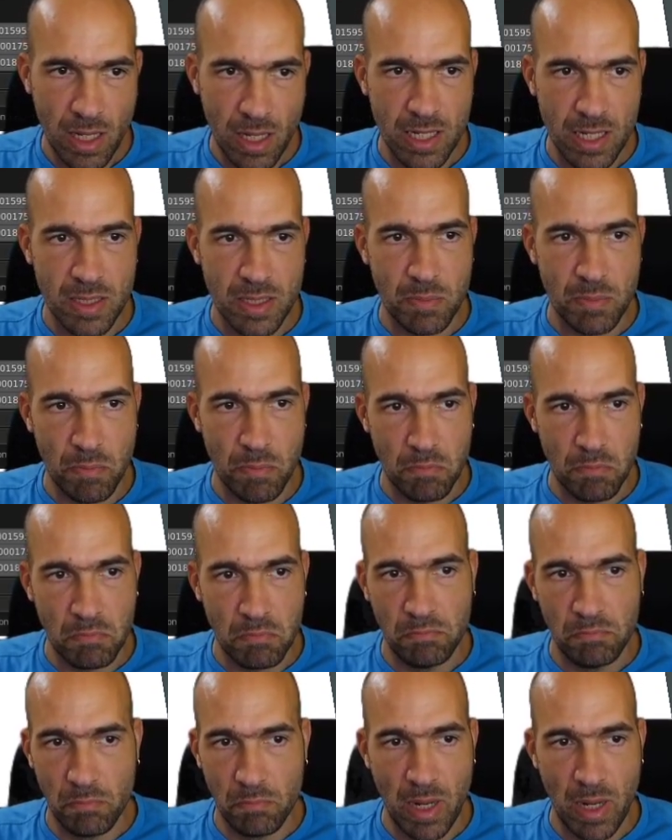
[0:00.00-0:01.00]
as
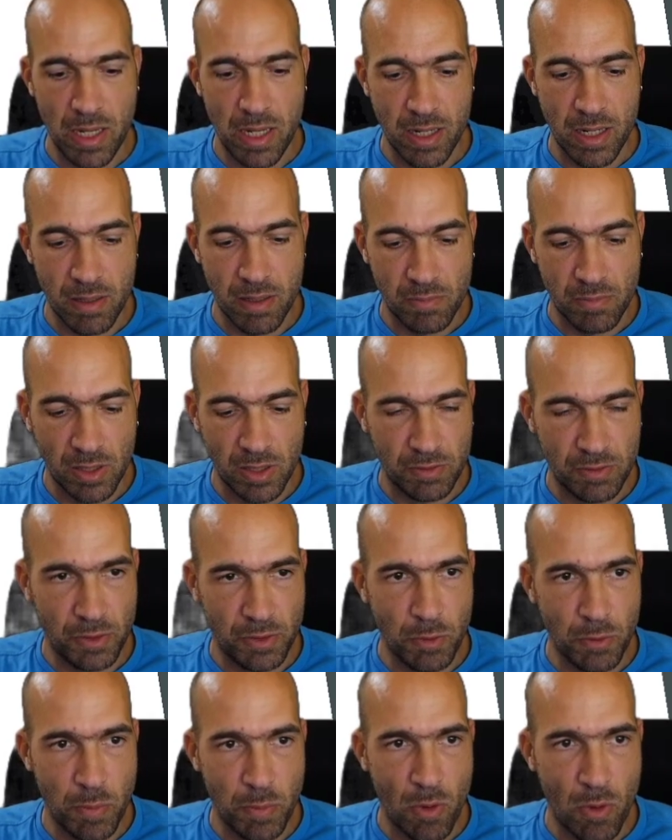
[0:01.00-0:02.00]
many
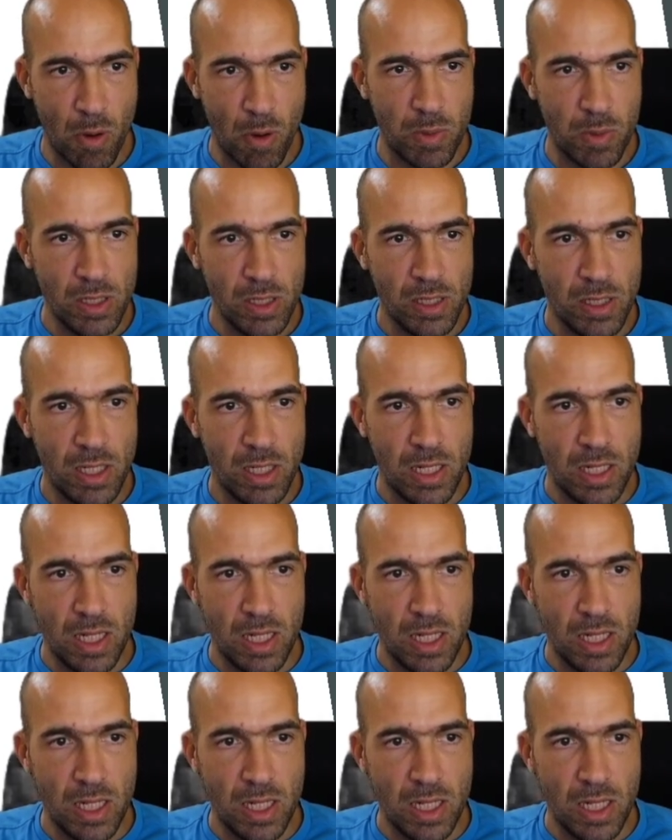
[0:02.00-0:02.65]
of you probably,